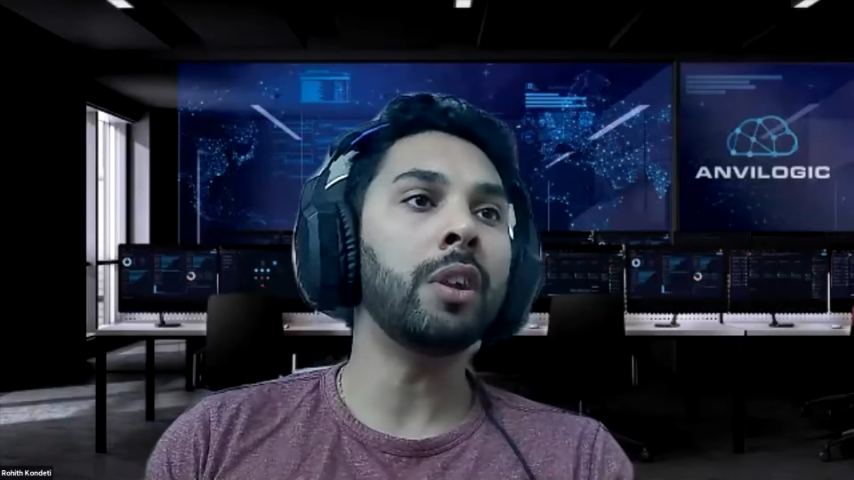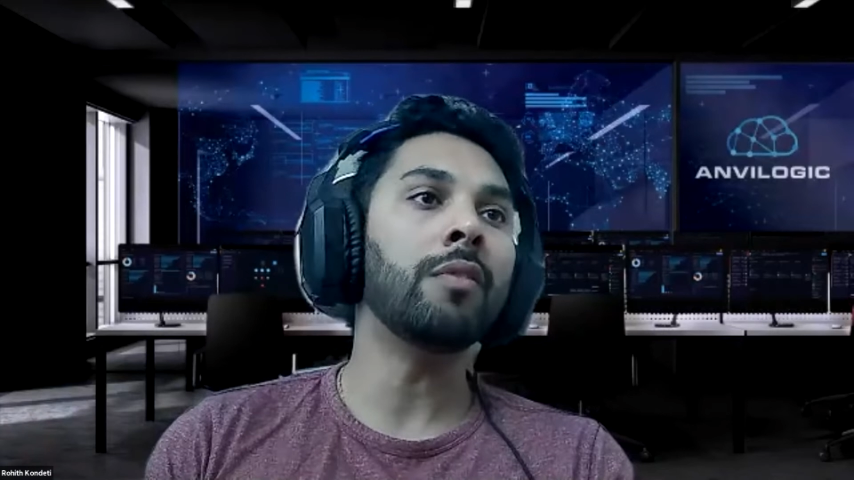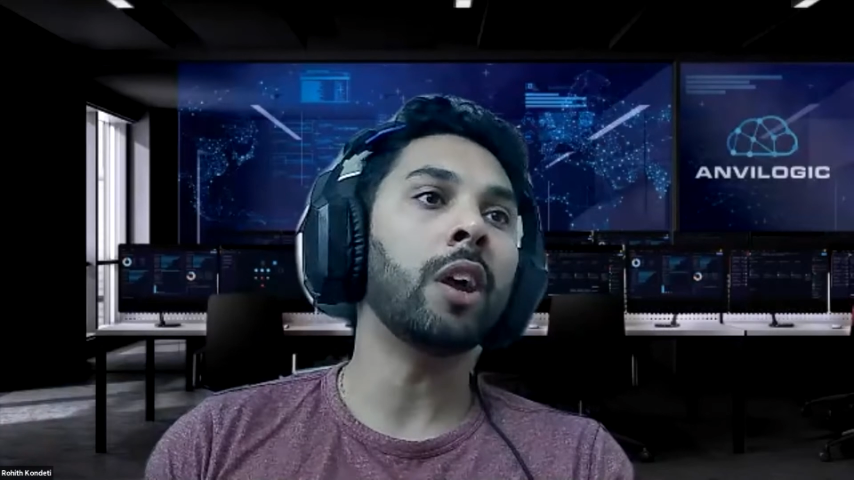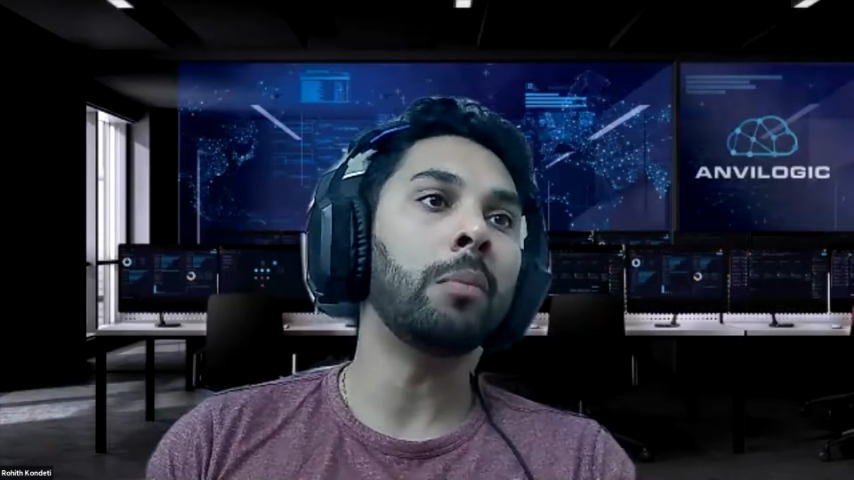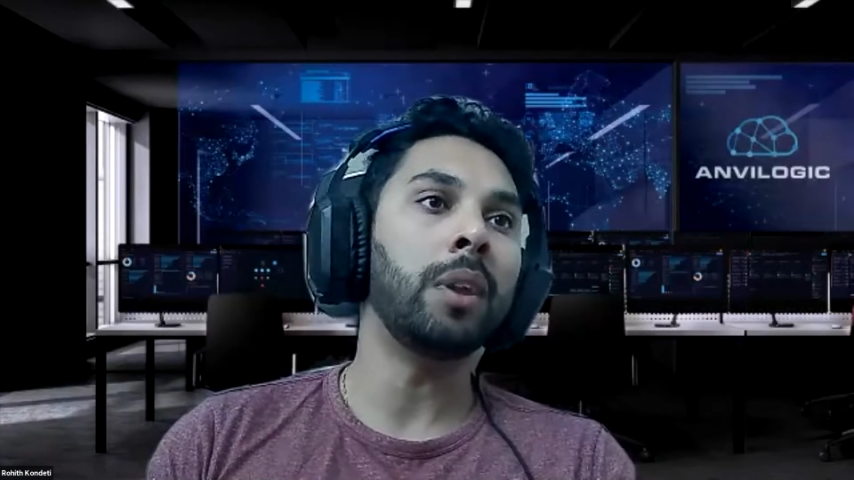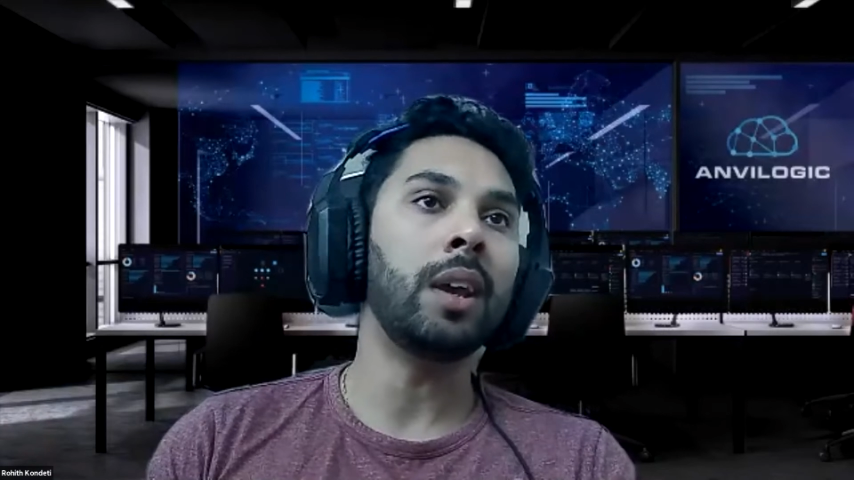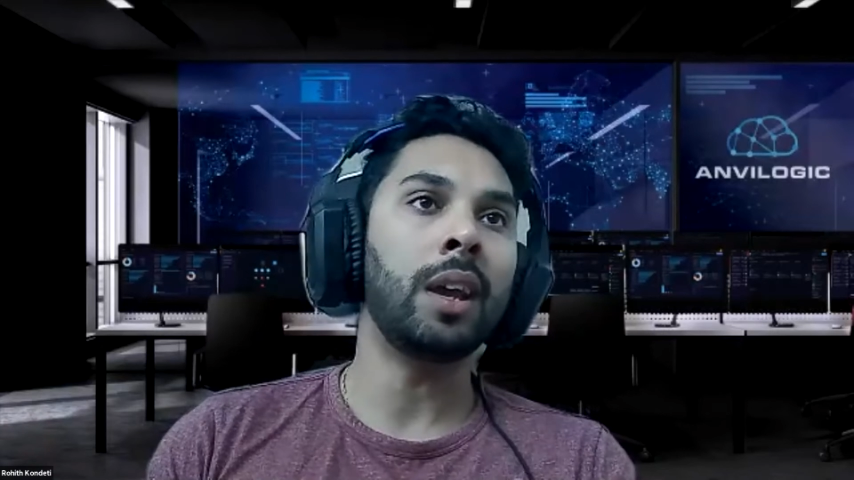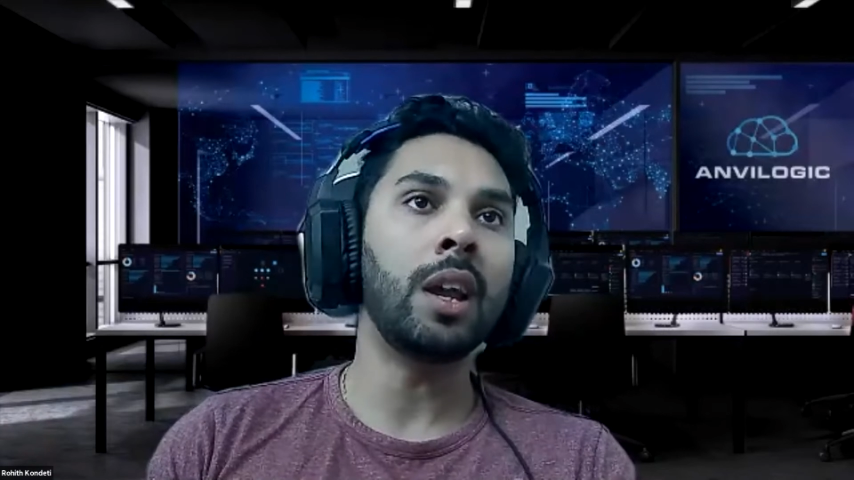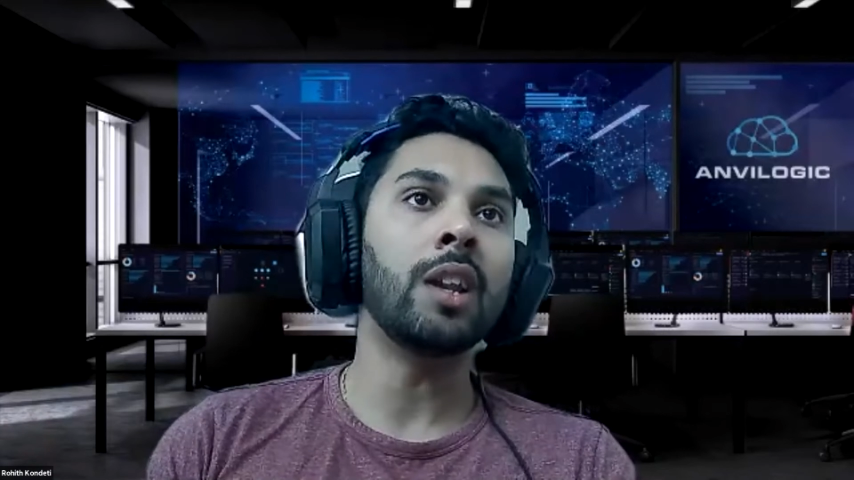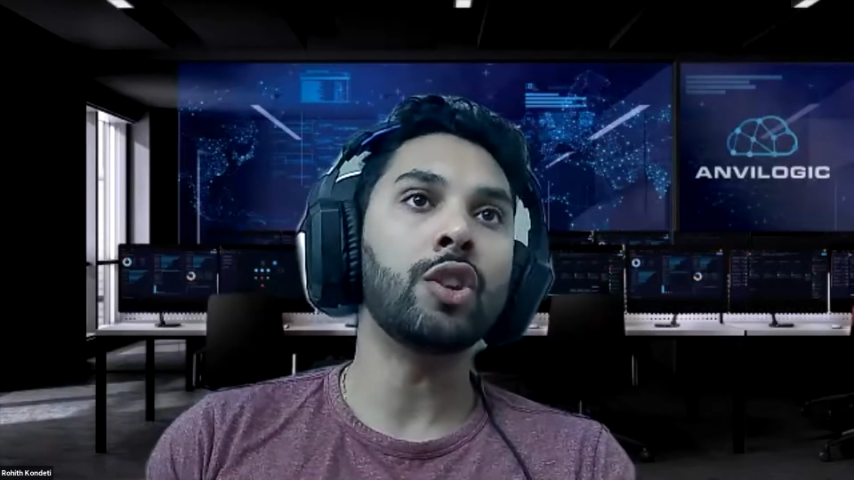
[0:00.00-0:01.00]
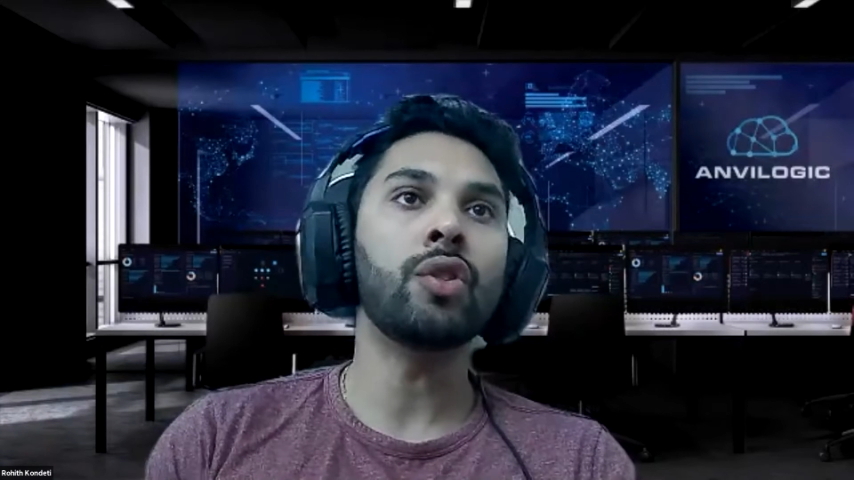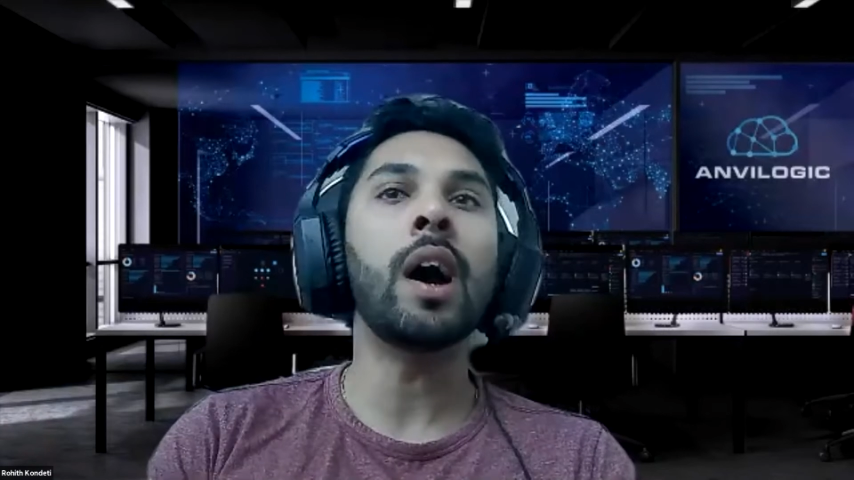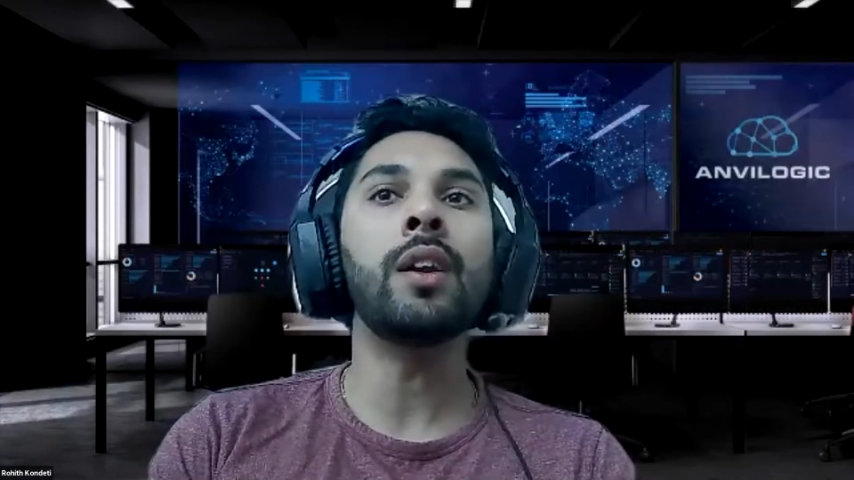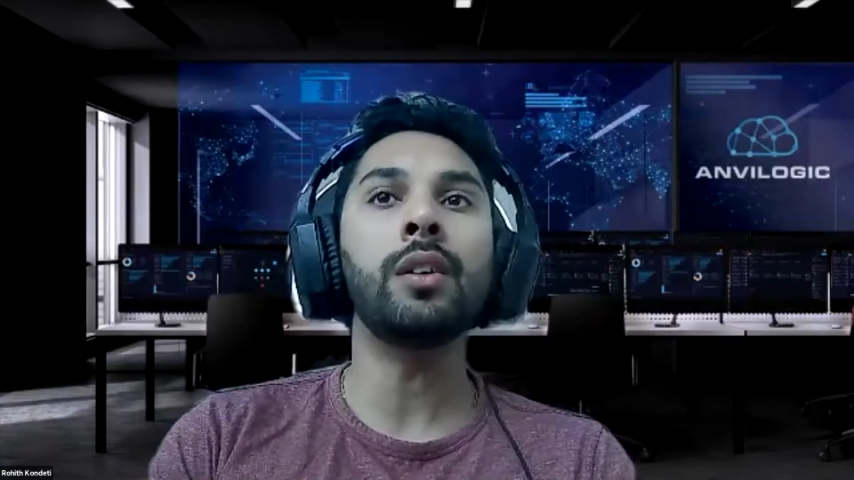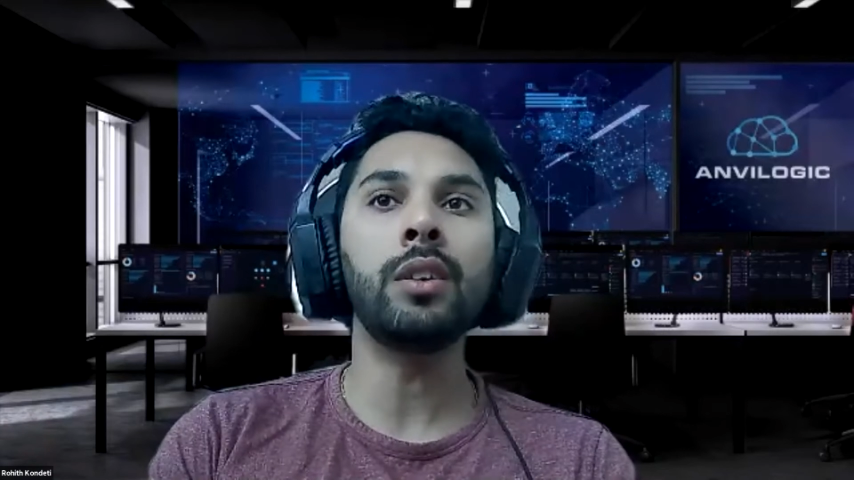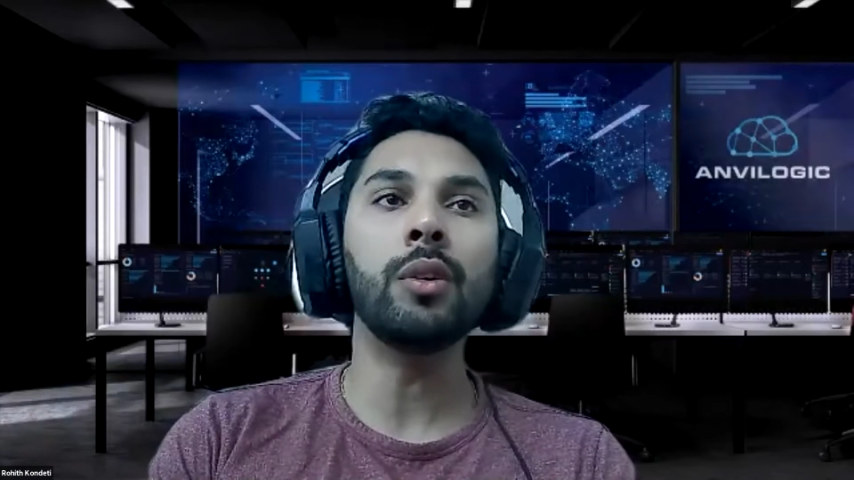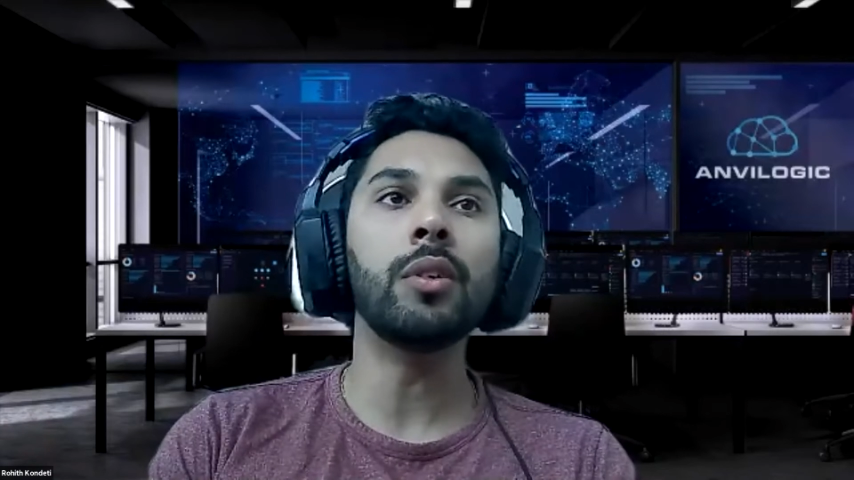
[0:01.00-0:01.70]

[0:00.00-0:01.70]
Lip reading: environment and try to